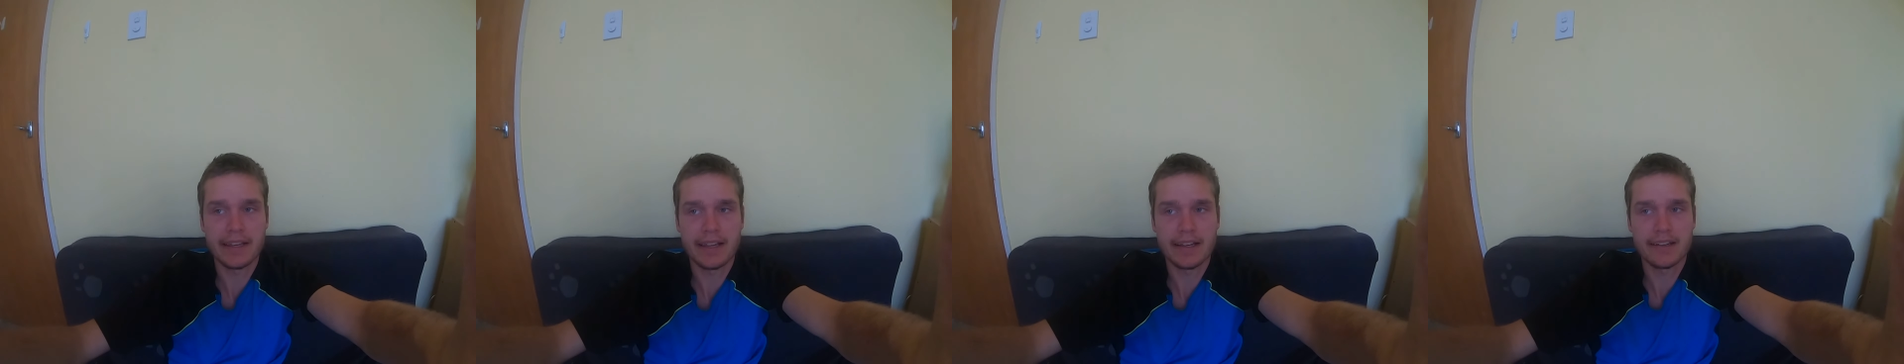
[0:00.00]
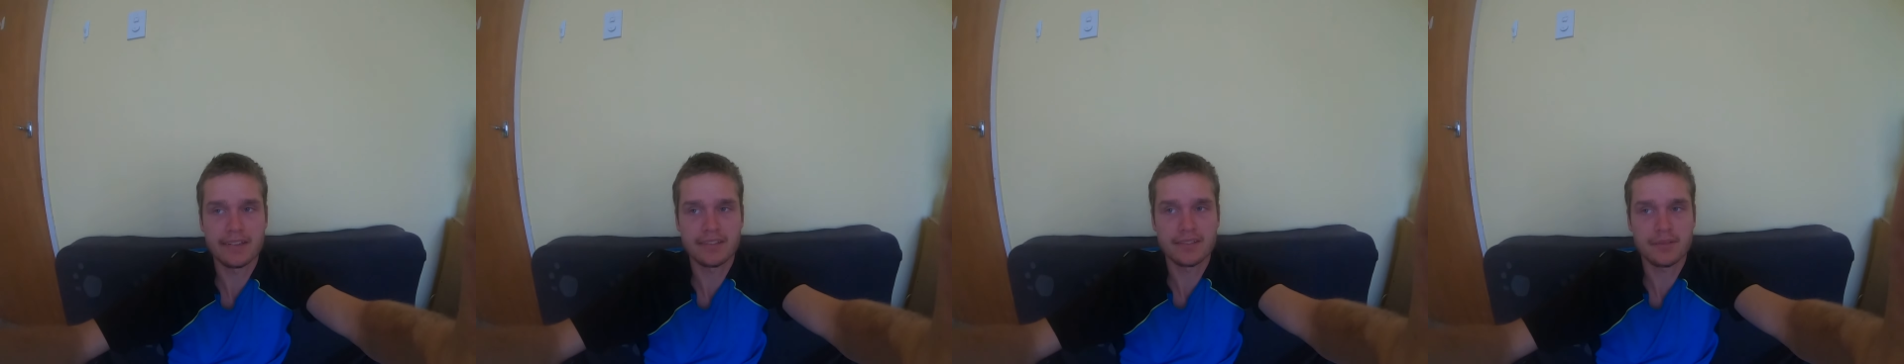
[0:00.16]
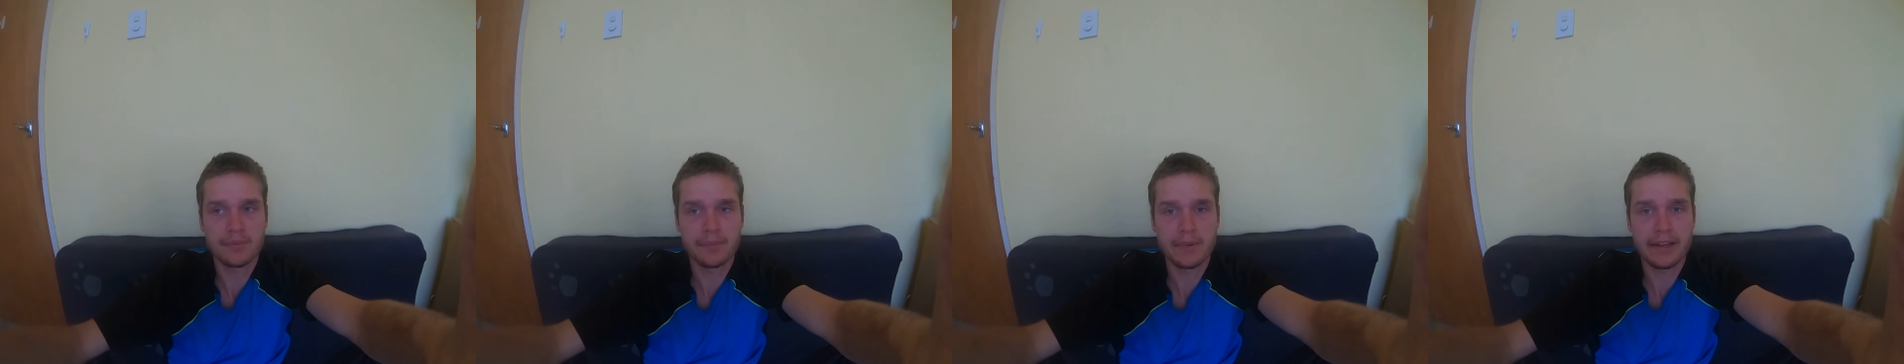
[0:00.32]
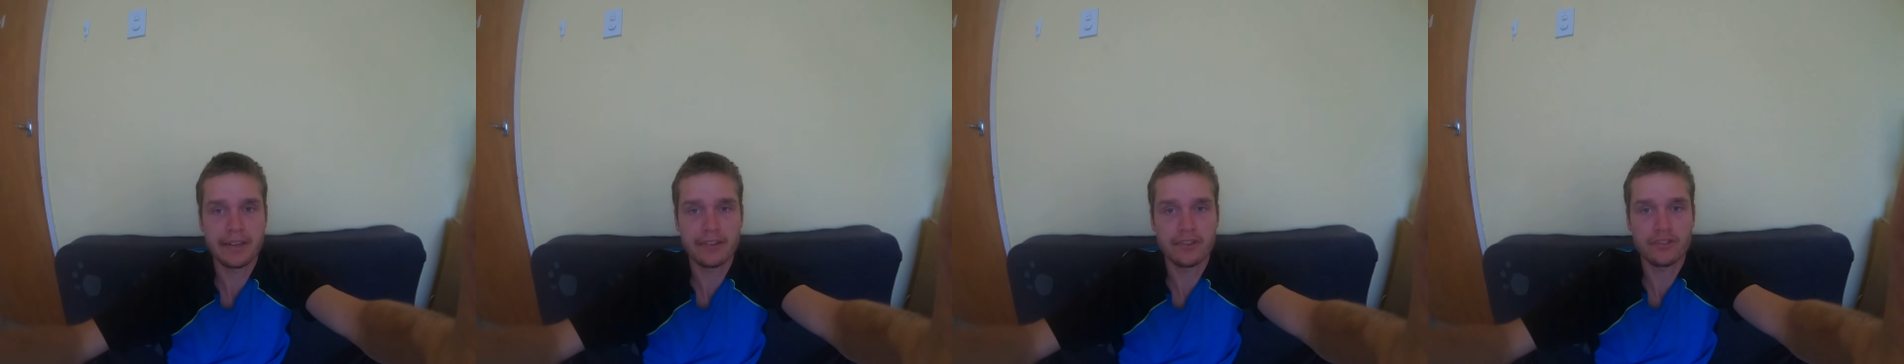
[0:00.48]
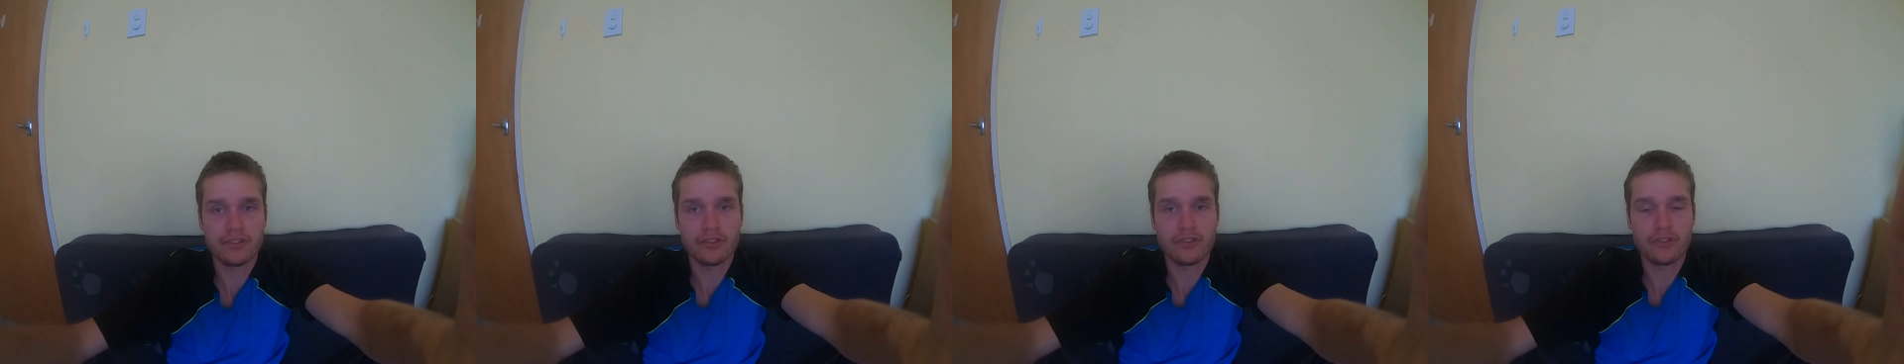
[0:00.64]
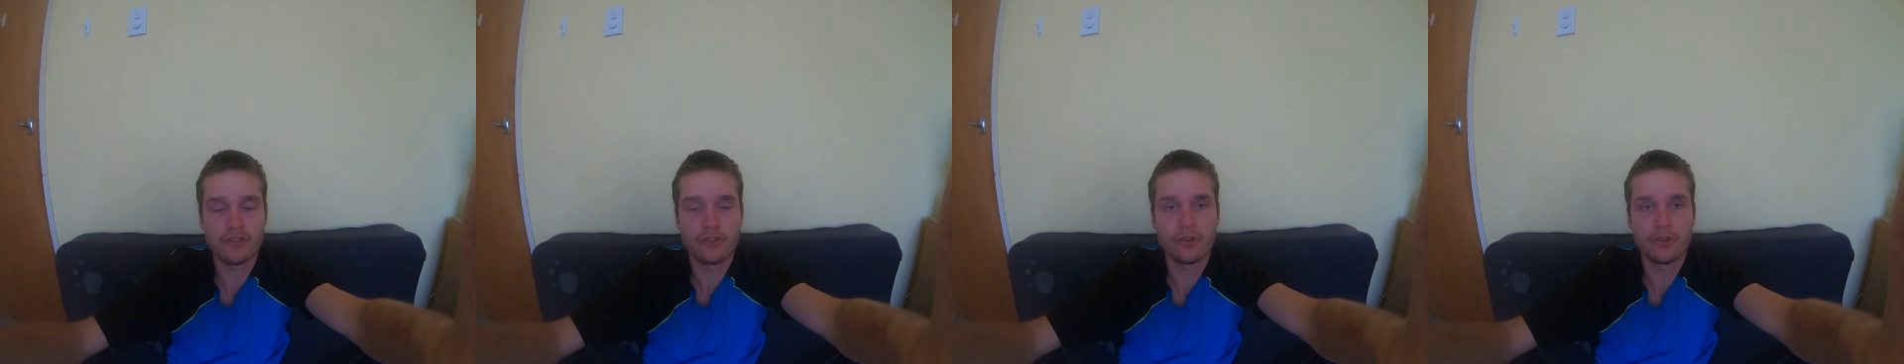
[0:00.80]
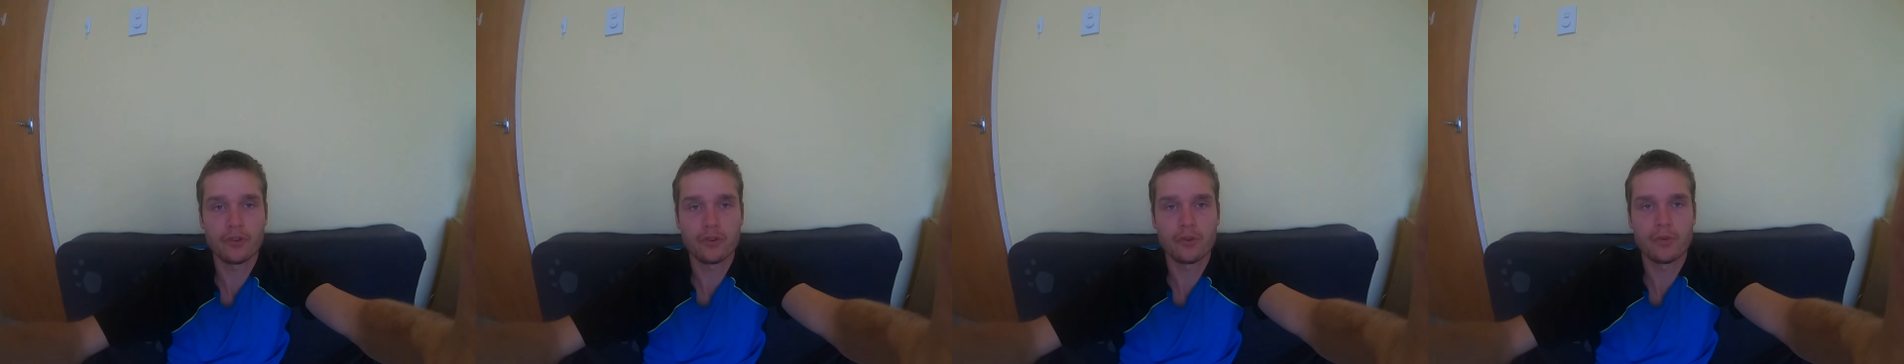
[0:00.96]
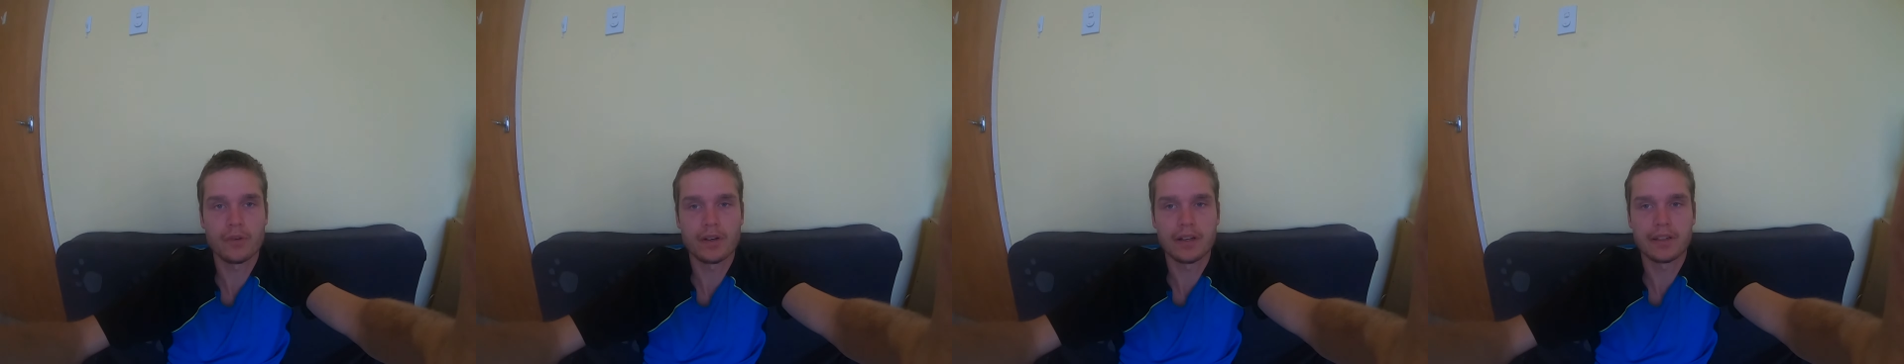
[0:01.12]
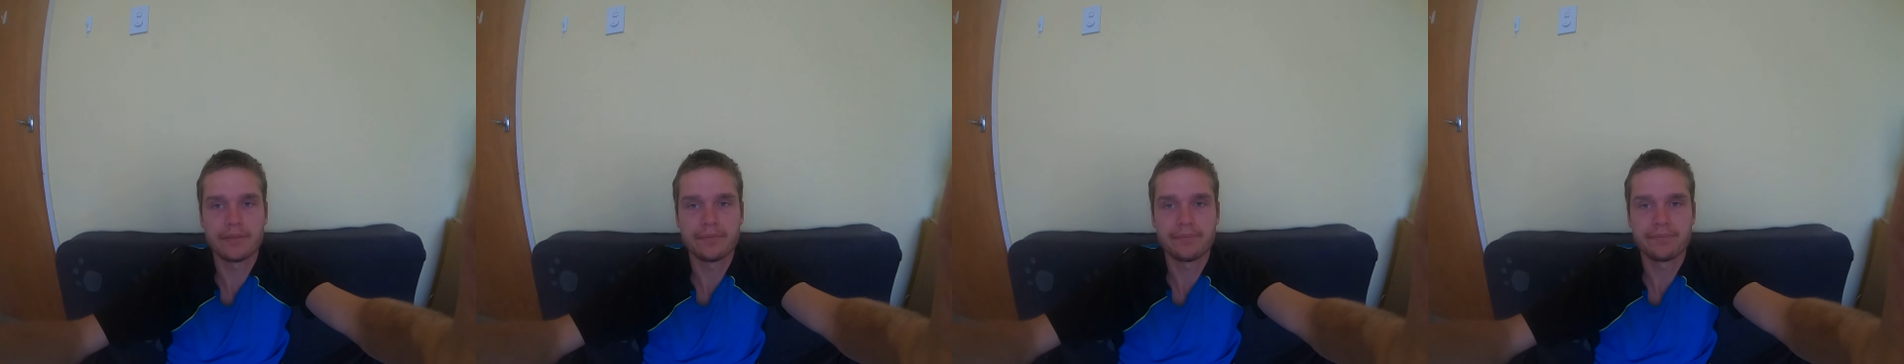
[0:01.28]
last match,
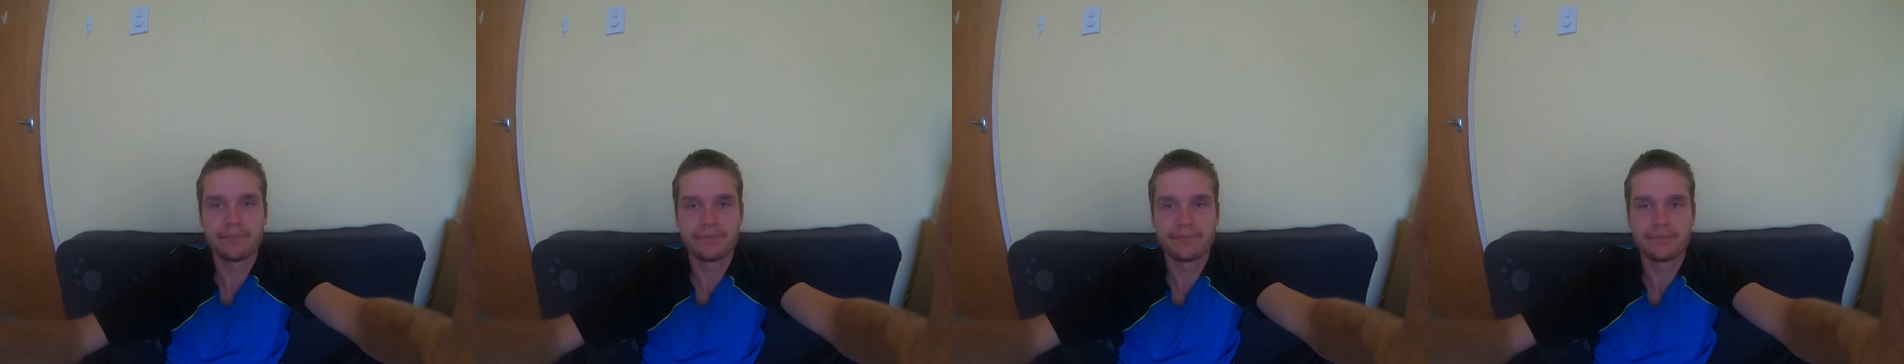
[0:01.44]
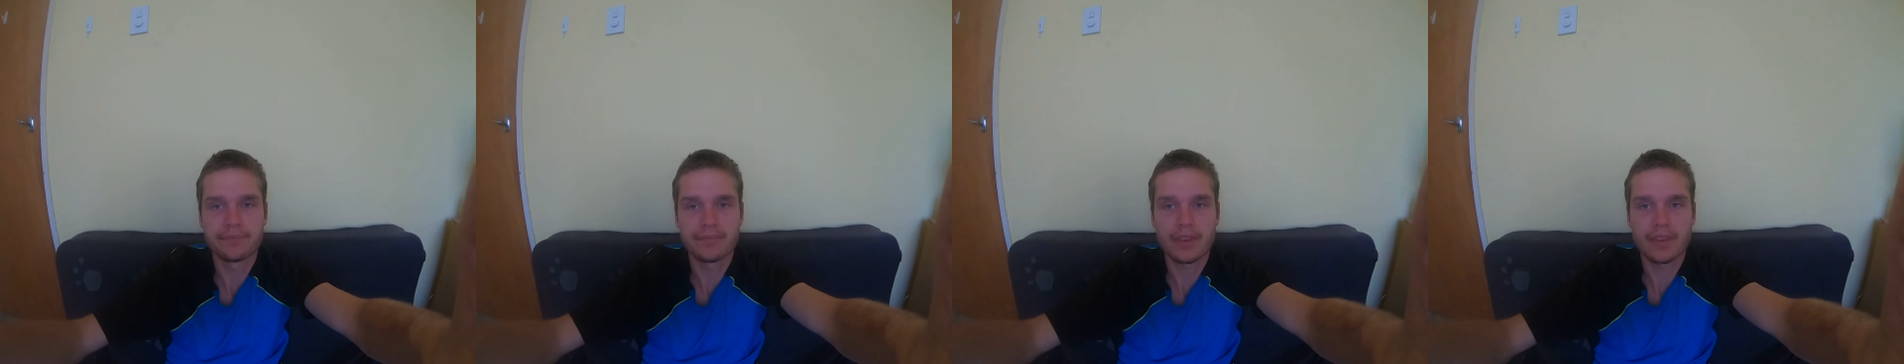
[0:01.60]
2-1.